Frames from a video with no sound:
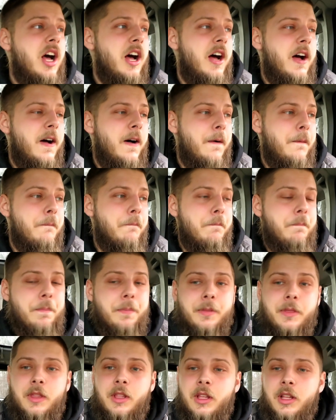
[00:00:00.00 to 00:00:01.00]
I
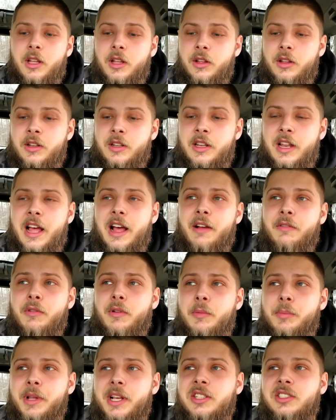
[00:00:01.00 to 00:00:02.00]

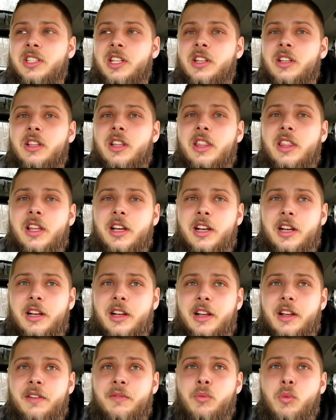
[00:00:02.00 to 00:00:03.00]
replaced
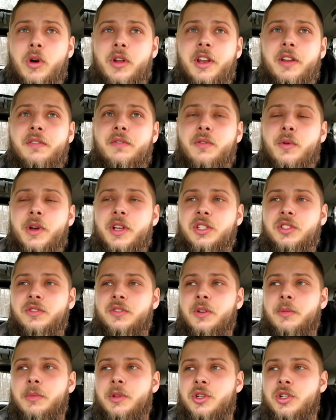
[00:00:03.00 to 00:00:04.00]
I have one invoice
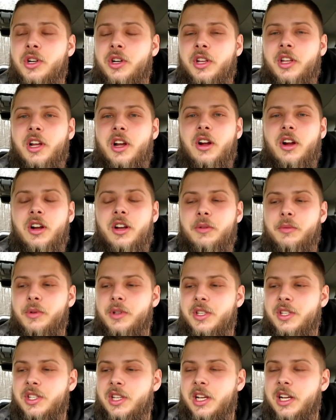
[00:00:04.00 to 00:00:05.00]
from the junkyard. It
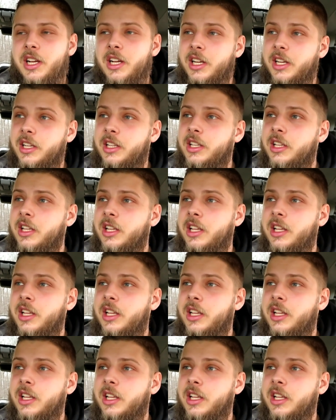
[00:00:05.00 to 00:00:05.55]
was the